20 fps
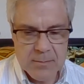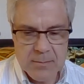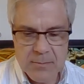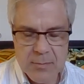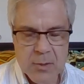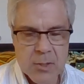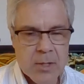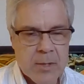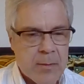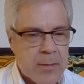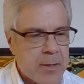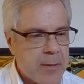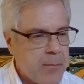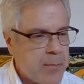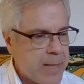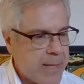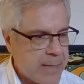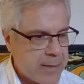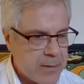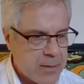prohibited
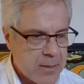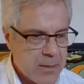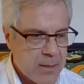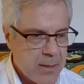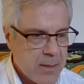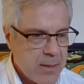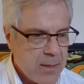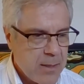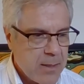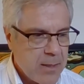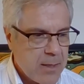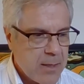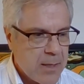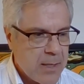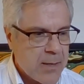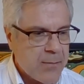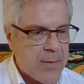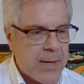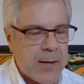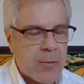meds,
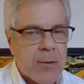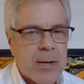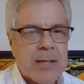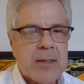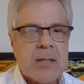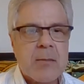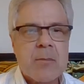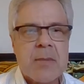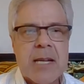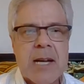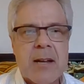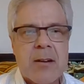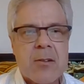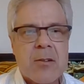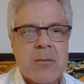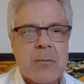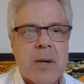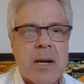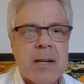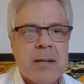if I write them down
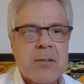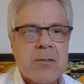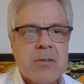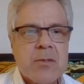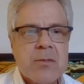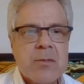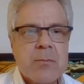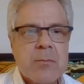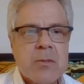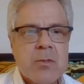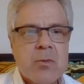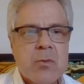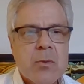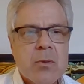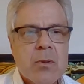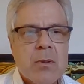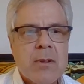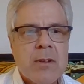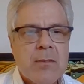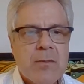on a monitoring tool,